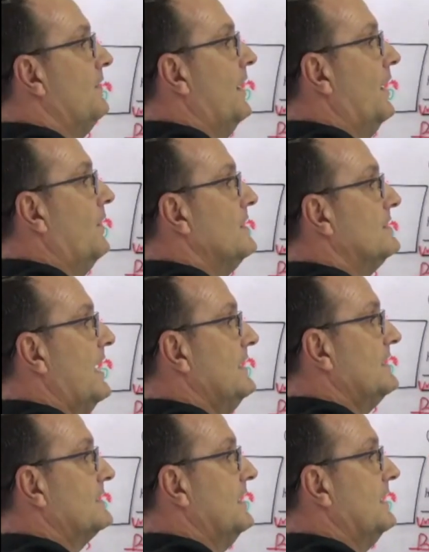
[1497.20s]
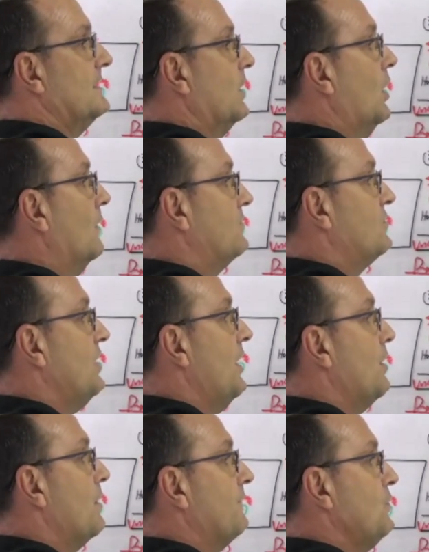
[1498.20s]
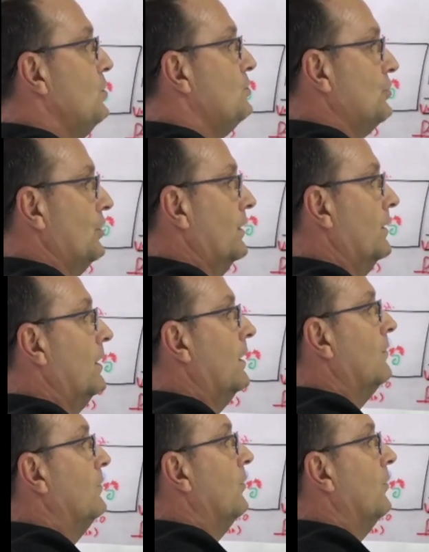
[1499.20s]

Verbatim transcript: there is a sense of shared future. The